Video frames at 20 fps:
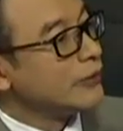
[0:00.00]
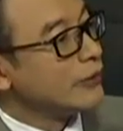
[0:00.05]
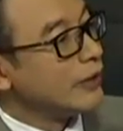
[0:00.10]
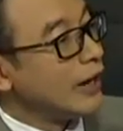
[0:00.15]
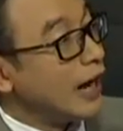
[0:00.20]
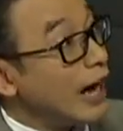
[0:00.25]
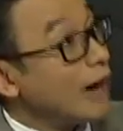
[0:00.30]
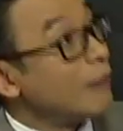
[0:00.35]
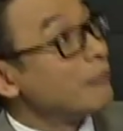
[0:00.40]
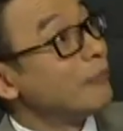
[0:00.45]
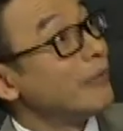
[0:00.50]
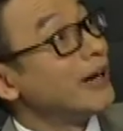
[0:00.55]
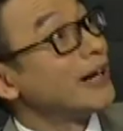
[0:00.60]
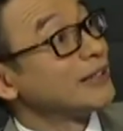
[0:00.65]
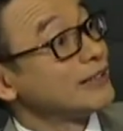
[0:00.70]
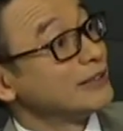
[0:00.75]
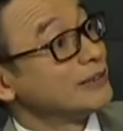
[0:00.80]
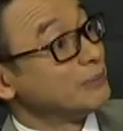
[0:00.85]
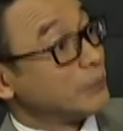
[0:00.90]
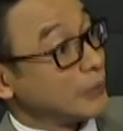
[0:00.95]

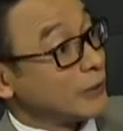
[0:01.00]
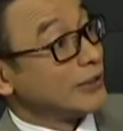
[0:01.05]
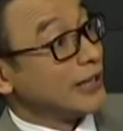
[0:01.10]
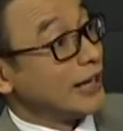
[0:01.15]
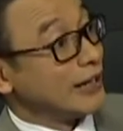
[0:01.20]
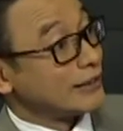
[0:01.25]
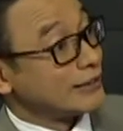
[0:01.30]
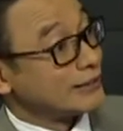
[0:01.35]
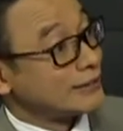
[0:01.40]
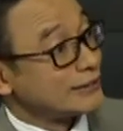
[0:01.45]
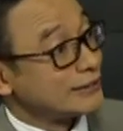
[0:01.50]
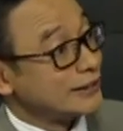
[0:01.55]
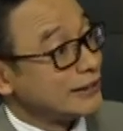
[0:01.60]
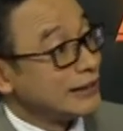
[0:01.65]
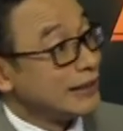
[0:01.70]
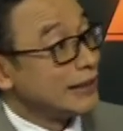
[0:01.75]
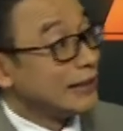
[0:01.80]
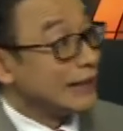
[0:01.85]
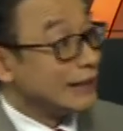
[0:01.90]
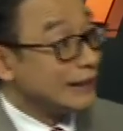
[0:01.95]
upmarket products.
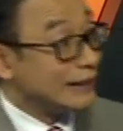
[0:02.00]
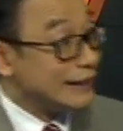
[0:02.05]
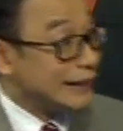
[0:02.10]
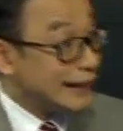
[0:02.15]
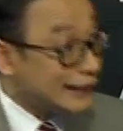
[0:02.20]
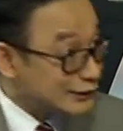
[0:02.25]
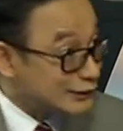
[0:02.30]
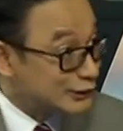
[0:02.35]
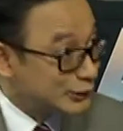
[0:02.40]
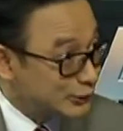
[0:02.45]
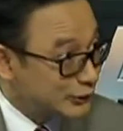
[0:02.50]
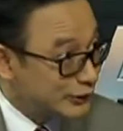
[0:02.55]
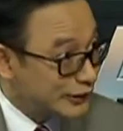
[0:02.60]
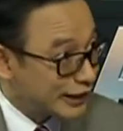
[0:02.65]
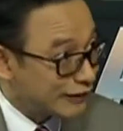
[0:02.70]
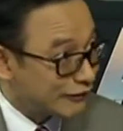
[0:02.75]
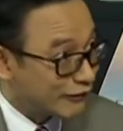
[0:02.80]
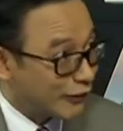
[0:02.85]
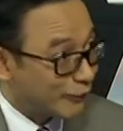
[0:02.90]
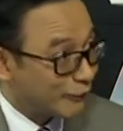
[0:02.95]
Let's do
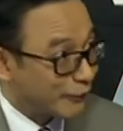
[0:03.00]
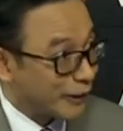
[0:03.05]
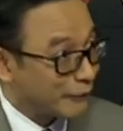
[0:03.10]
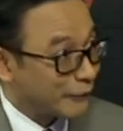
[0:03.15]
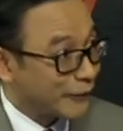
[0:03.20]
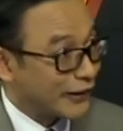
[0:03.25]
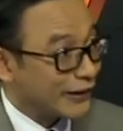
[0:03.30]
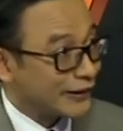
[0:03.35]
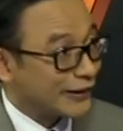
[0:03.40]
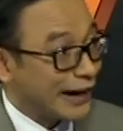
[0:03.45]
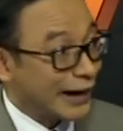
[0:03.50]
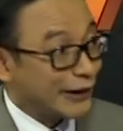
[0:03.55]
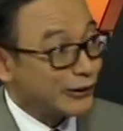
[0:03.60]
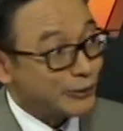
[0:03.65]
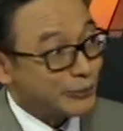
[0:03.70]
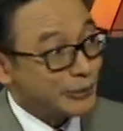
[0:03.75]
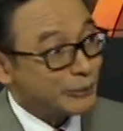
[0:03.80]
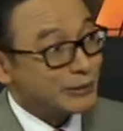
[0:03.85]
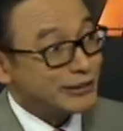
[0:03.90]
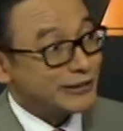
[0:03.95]
that for palm oil. I know
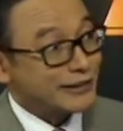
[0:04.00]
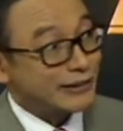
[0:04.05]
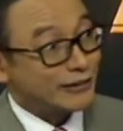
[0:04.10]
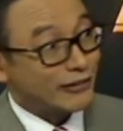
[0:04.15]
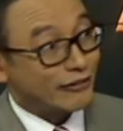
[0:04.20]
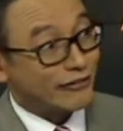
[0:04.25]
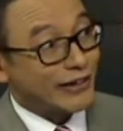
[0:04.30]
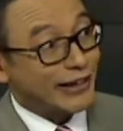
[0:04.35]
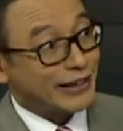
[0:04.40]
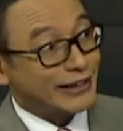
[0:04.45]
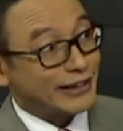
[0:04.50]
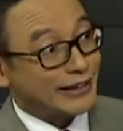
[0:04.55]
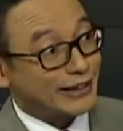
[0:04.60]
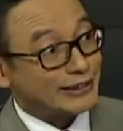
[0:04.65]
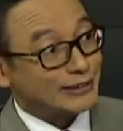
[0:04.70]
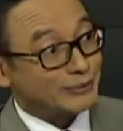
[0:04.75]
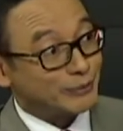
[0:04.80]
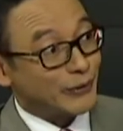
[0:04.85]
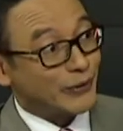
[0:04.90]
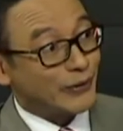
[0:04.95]
people think of flying
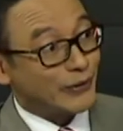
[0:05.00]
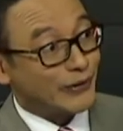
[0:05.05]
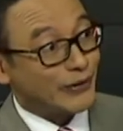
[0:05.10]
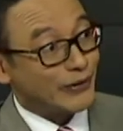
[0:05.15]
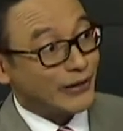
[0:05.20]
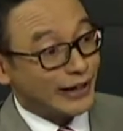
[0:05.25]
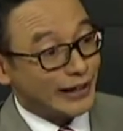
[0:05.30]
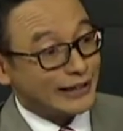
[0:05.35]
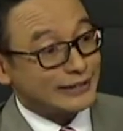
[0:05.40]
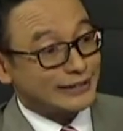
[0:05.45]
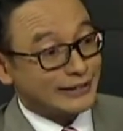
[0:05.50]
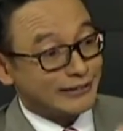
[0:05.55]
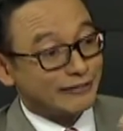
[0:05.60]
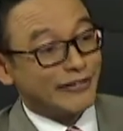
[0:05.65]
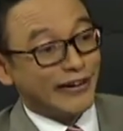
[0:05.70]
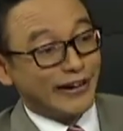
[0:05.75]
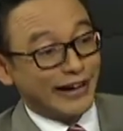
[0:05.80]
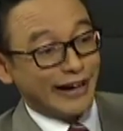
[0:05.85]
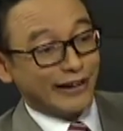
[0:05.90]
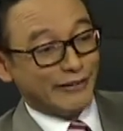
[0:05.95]
cars more as a
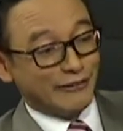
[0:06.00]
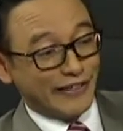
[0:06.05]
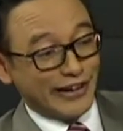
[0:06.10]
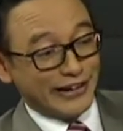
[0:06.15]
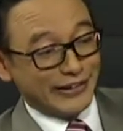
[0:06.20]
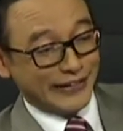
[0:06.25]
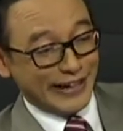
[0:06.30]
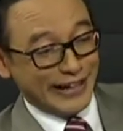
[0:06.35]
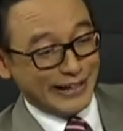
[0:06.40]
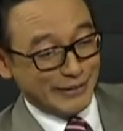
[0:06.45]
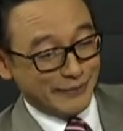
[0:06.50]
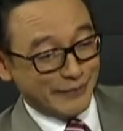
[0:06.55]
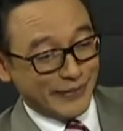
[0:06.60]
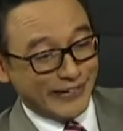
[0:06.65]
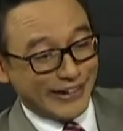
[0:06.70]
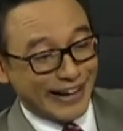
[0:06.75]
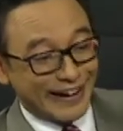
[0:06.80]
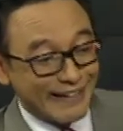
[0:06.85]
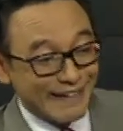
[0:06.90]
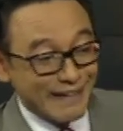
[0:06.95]
high value added
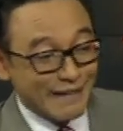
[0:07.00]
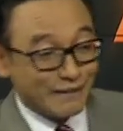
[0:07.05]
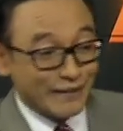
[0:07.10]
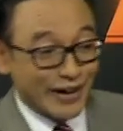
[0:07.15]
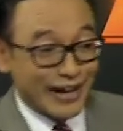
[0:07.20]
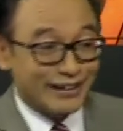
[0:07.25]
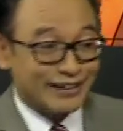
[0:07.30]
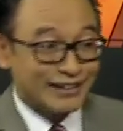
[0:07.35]
product, but